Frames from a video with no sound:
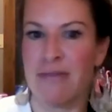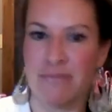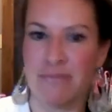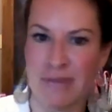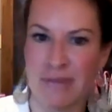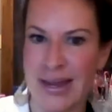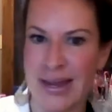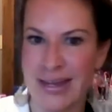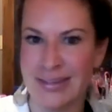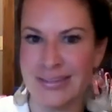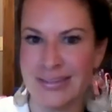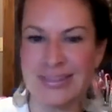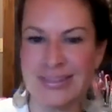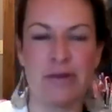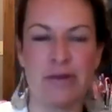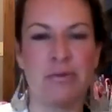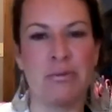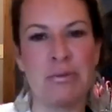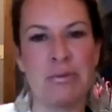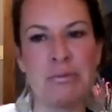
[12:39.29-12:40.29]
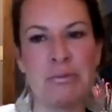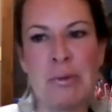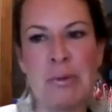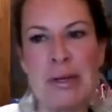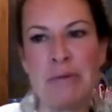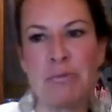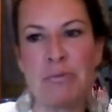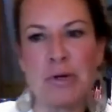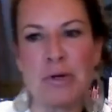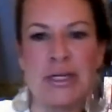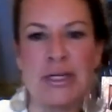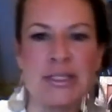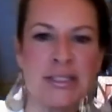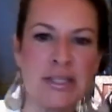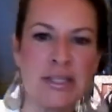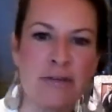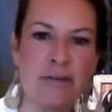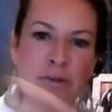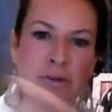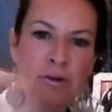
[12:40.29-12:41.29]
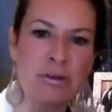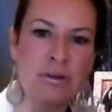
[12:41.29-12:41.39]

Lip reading: Right? So we're going to silver.